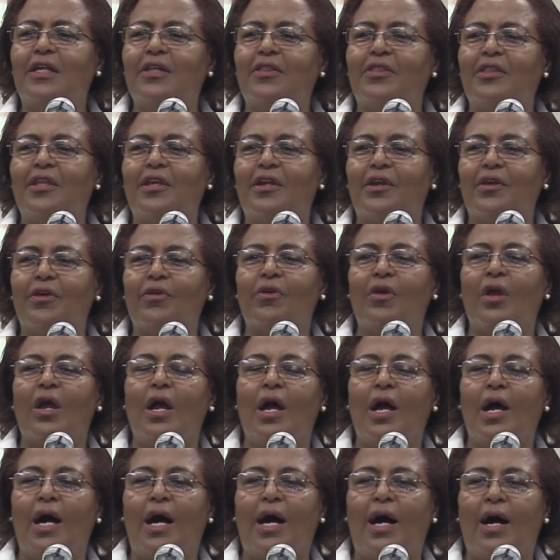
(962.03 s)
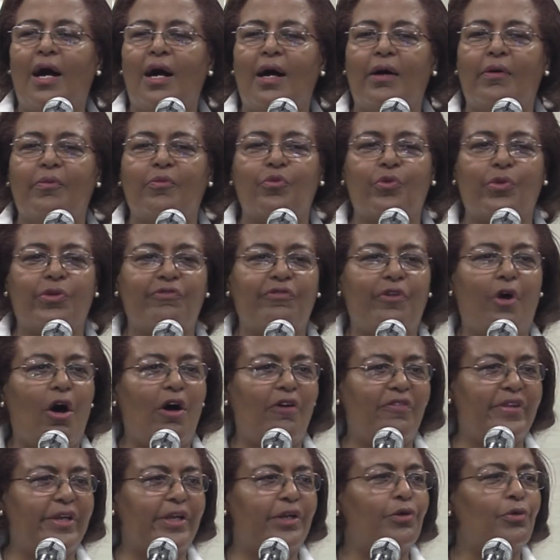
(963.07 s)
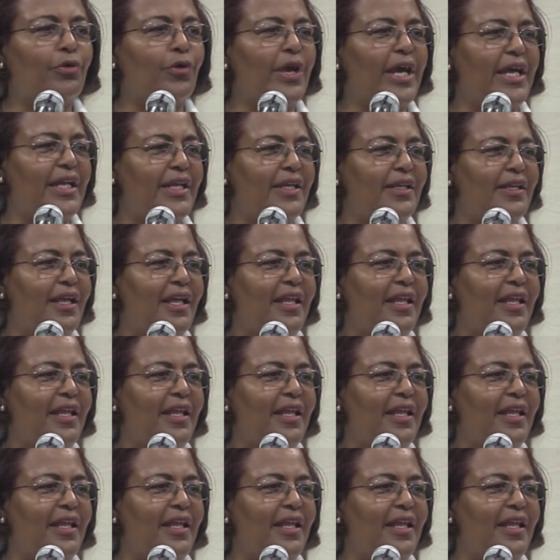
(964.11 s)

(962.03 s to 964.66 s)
at their revolving credit,